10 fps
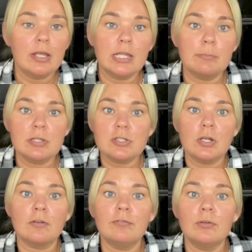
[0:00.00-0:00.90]
and then when they
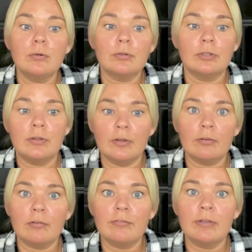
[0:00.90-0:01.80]
start floating, and
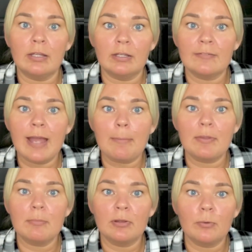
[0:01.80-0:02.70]
if you can tap
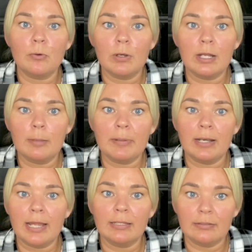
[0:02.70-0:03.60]
them and they go a little
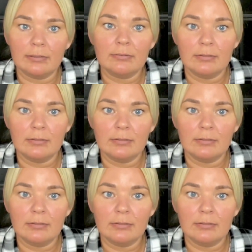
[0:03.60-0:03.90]
bit, like